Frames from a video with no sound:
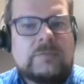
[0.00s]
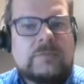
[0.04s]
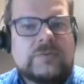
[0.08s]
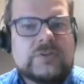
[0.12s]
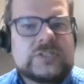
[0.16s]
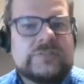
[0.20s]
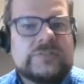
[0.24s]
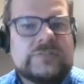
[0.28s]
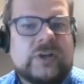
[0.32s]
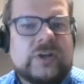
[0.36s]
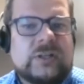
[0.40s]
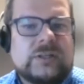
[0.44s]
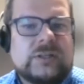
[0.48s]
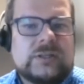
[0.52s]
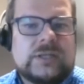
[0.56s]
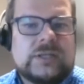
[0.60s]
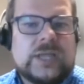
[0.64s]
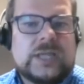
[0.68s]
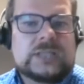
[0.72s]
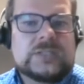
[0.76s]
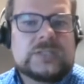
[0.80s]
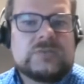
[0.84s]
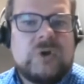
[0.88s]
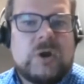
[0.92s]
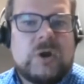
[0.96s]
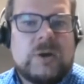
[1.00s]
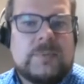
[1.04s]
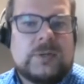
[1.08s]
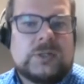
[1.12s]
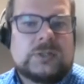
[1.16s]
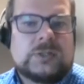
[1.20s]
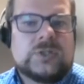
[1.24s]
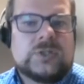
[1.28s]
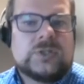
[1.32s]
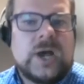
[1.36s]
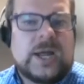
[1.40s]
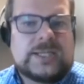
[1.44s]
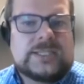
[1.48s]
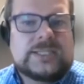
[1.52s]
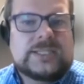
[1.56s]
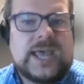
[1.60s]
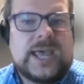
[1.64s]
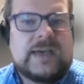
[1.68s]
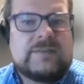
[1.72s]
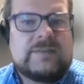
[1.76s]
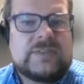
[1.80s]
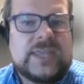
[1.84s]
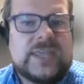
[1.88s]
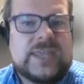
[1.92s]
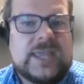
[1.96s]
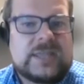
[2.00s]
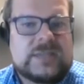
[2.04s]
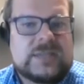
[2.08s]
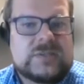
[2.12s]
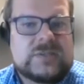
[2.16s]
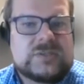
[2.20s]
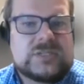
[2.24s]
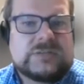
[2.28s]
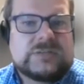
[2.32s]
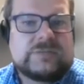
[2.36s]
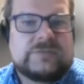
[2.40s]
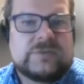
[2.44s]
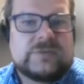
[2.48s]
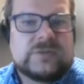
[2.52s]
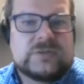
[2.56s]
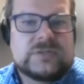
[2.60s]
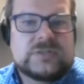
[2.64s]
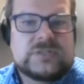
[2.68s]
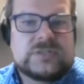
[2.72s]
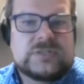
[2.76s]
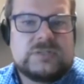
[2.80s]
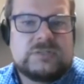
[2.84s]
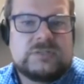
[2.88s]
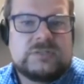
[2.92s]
First of all, it's normal not to have the answers at first.